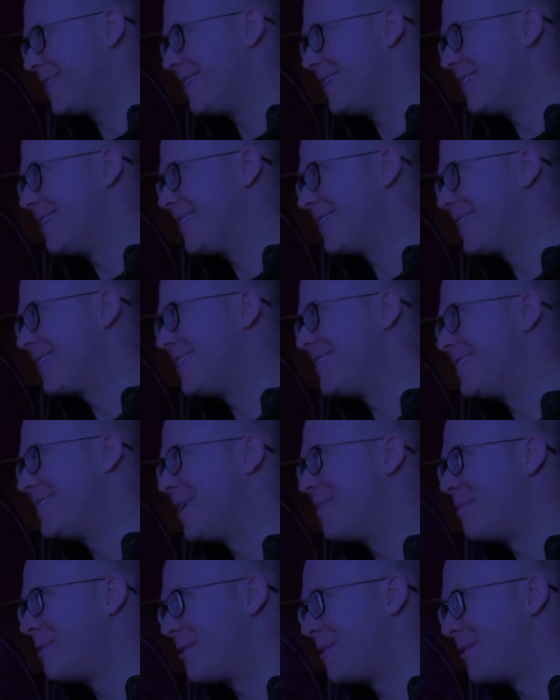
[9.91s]
the
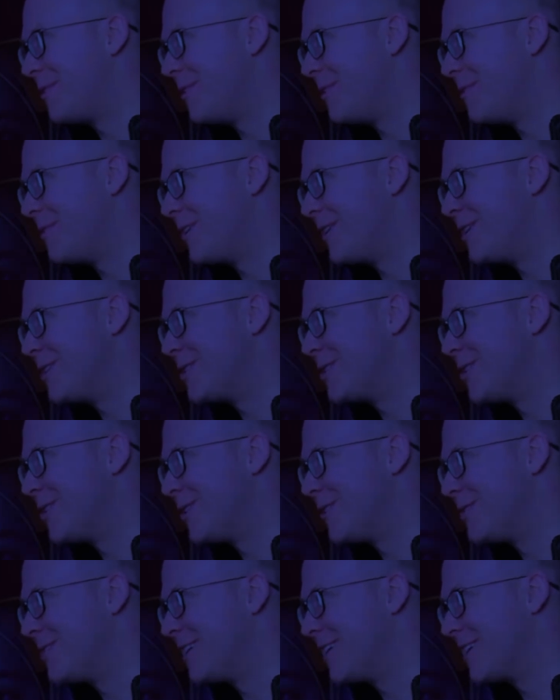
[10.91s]
contemporary version
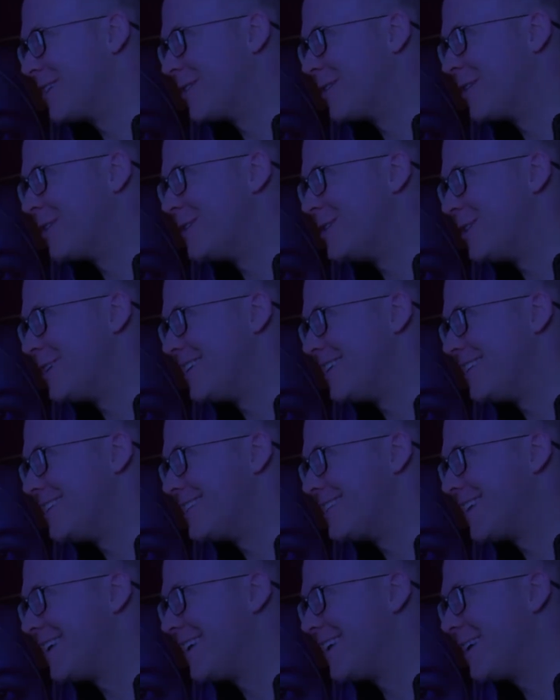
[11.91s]
of technology is
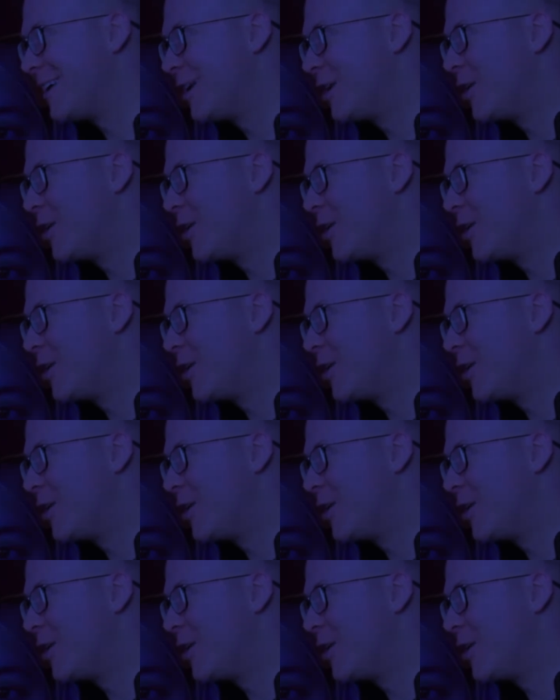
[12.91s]
like